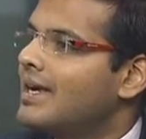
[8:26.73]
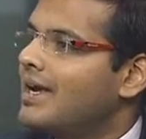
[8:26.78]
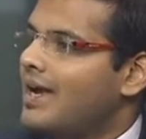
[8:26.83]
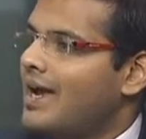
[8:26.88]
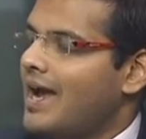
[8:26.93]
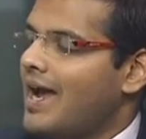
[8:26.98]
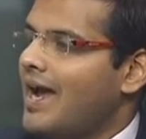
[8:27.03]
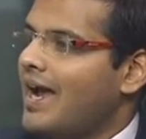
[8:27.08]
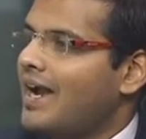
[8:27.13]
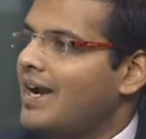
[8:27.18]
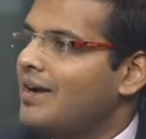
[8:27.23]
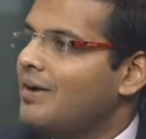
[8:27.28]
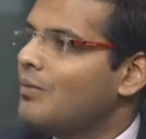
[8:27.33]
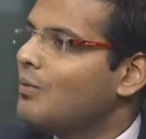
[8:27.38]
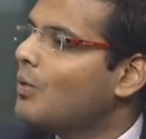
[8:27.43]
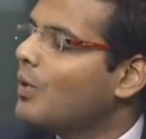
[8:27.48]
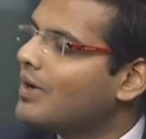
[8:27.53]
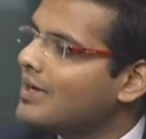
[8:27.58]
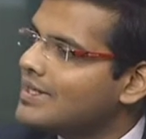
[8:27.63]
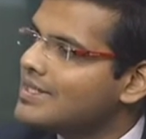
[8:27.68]
And
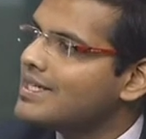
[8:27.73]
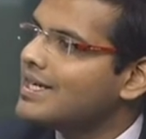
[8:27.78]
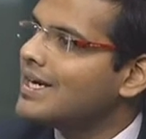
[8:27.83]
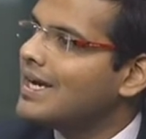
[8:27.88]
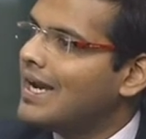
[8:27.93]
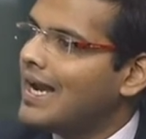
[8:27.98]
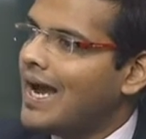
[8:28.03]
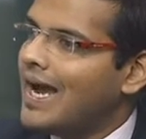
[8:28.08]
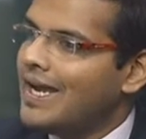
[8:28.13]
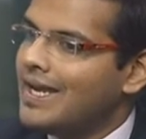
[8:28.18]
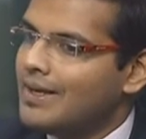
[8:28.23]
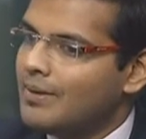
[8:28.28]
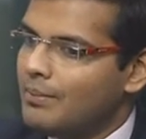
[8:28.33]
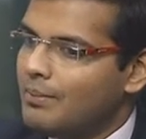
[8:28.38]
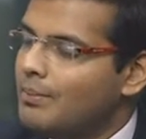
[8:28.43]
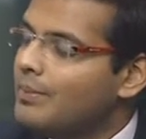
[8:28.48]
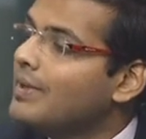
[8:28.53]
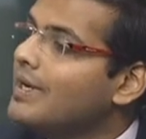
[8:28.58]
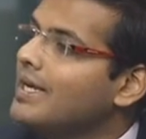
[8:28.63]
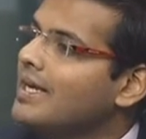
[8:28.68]
what is it like
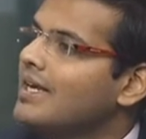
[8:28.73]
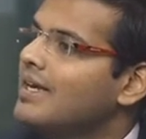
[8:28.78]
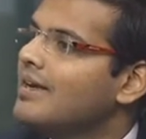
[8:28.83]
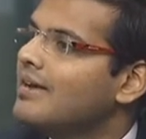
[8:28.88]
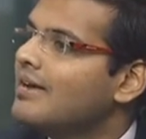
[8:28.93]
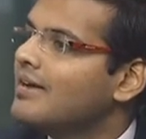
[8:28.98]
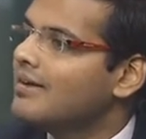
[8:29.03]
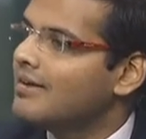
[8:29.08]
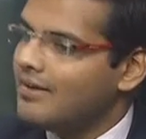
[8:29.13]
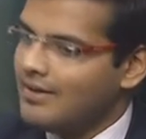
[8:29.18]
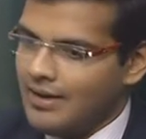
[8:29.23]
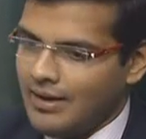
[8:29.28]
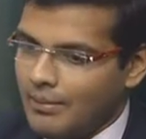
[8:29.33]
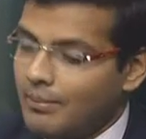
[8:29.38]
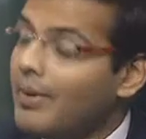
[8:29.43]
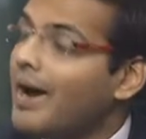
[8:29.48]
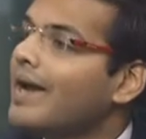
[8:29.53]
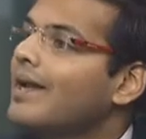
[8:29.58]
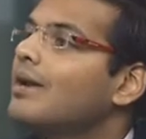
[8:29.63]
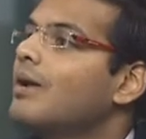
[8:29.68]
being a
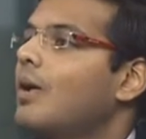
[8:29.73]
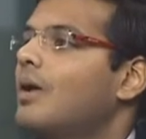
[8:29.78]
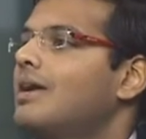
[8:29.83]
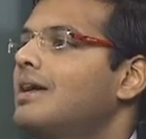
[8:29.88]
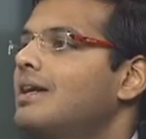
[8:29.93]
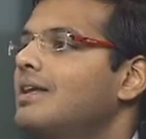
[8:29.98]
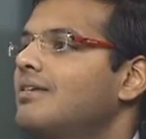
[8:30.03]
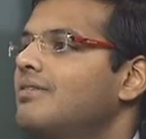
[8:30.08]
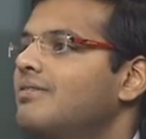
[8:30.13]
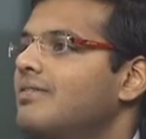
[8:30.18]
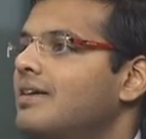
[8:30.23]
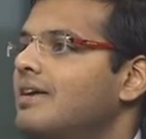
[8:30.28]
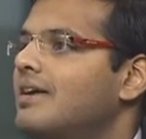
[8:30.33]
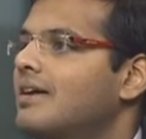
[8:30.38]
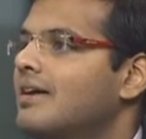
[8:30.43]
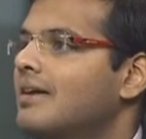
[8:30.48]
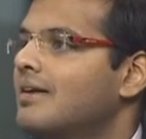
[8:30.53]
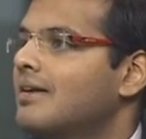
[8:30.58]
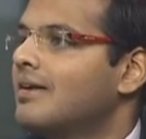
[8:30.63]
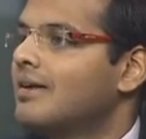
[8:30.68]
minority
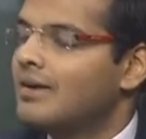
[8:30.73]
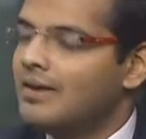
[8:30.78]
figure